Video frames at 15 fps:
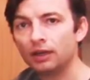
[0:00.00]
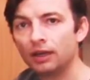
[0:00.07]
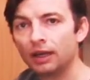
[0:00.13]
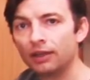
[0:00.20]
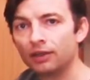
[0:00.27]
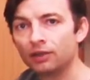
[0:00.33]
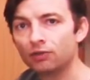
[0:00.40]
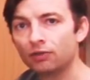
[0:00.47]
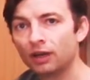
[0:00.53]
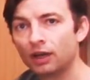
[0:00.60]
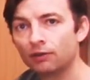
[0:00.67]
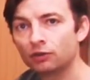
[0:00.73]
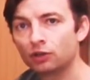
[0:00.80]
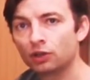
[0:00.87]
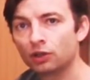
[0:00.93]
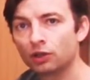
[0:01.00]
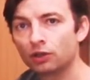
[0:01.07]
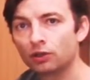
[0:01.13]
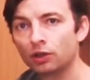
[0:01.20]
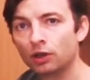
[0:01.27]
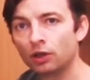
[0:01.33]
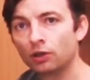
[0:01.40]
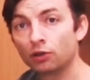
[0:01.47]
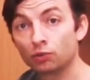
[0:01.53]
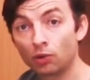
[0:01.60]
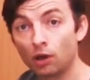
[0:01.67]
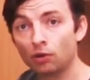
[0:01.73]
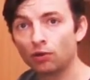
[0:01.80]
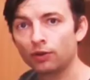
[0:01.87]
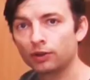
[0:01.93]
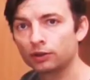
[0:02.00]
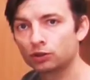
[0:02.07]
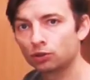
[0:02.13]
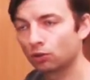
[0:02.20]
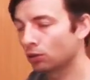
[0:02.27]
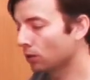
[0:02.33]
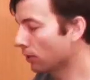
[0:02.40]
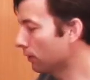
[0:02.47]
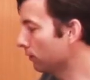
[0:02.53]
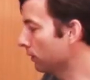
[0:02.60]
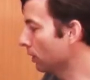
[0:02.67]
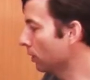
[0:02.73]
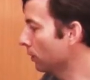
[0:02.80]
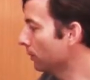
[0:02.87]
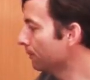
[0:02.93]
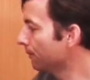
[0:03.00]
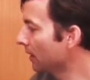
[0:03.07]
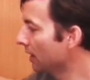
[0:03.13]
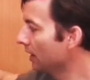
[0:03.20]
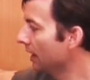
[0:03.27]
and this valve is gonna throttle the control of the flow,